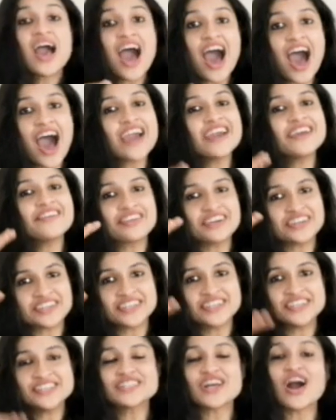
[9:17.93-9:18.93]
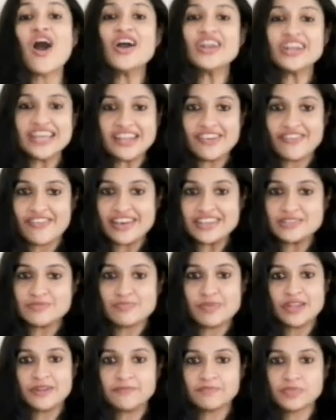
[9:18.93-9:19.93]
high returns on
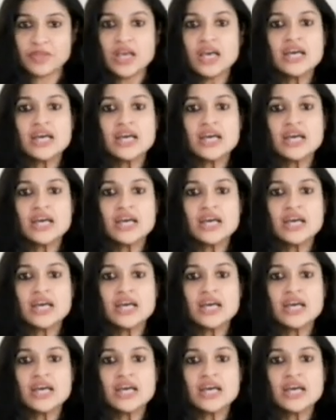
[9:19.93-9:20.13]
investment.